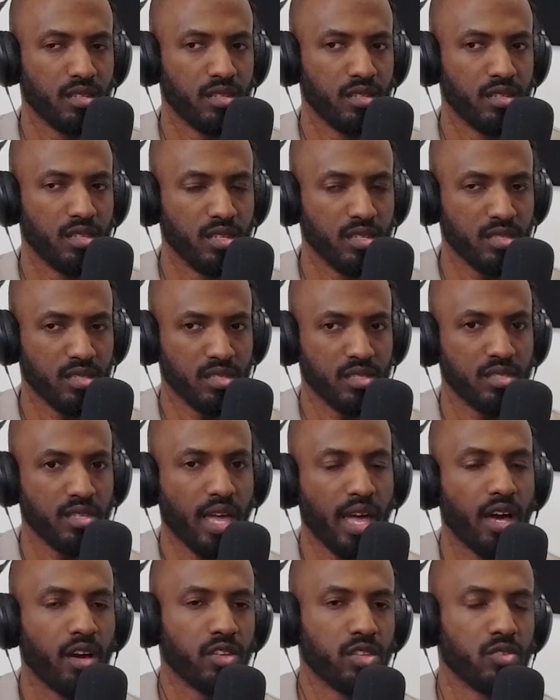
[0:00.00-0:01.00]
this is
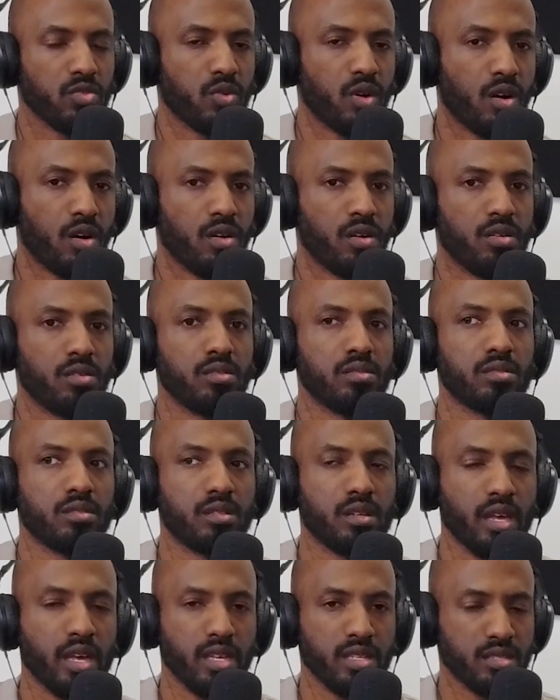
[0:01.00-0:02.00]
how you all,
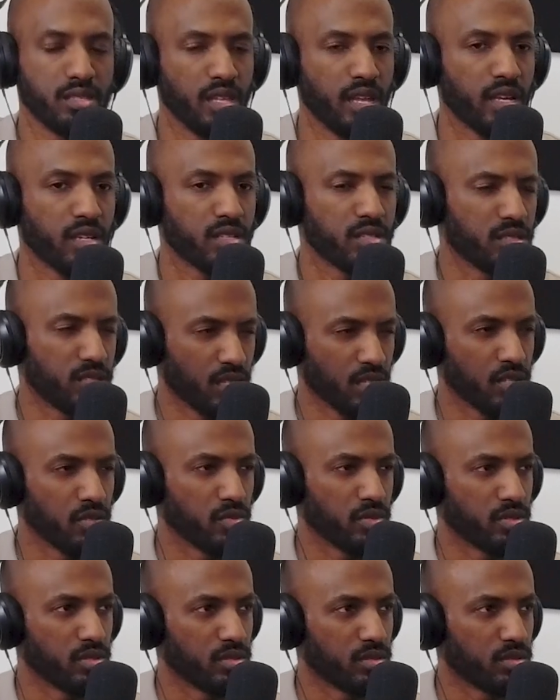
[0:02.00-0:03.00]
as that
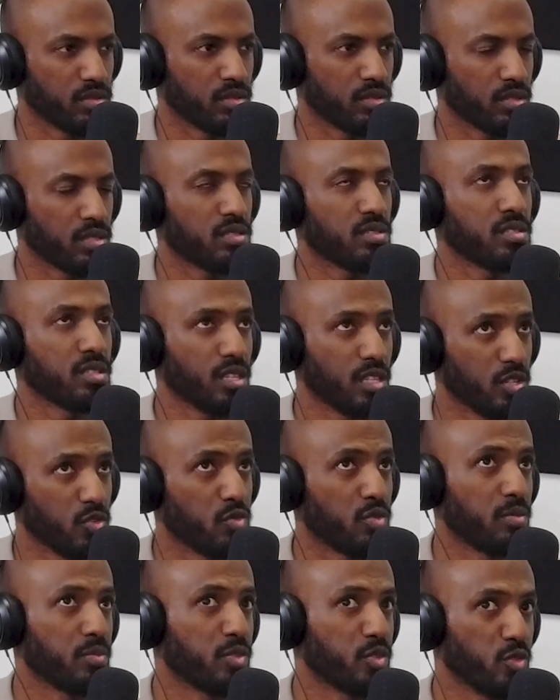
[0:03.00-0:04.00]
continuum
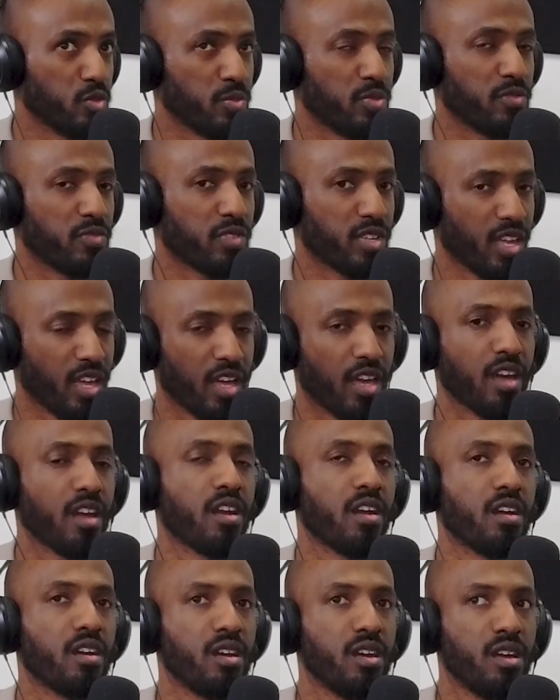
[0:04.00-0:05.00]
group of
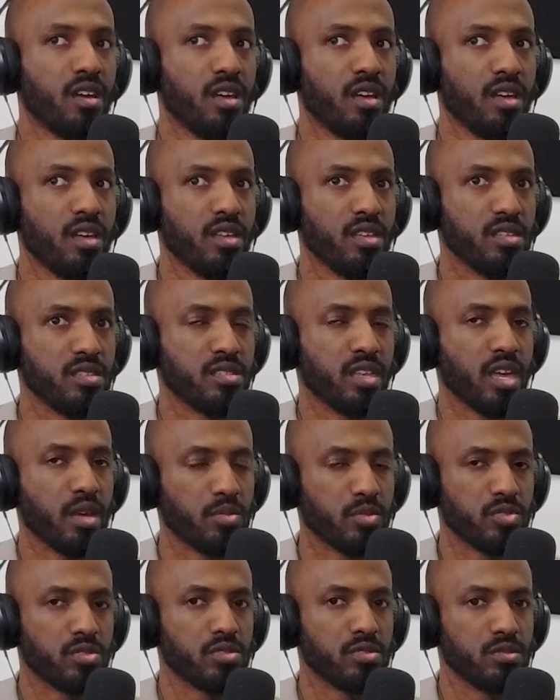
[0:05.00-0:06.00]
care, is
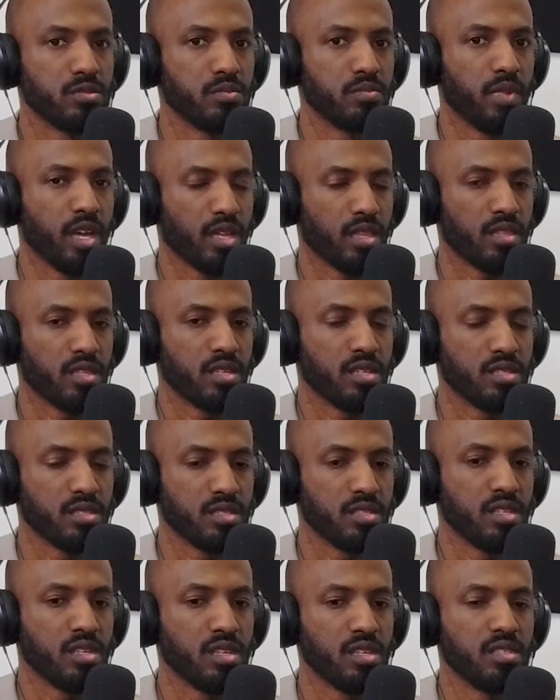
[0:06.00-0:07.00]
able to make these
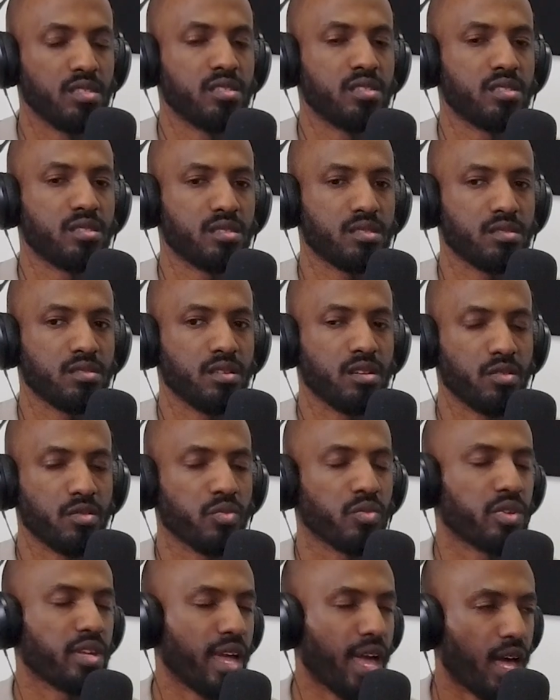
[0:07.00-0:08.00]
needs a
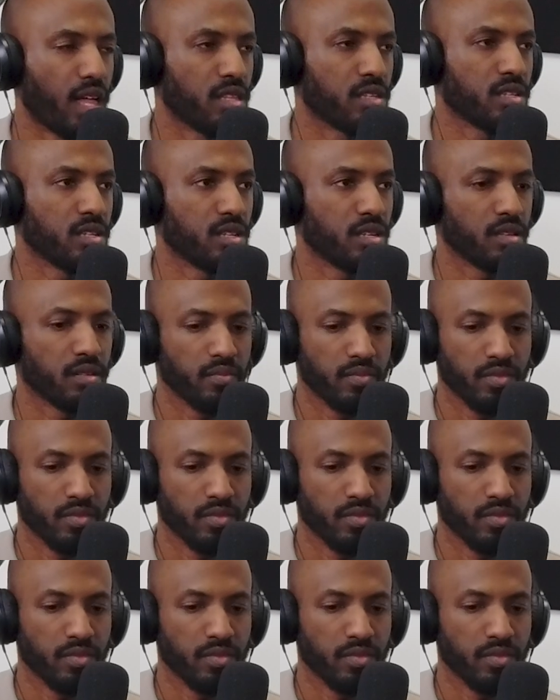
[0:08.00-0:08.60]
reality.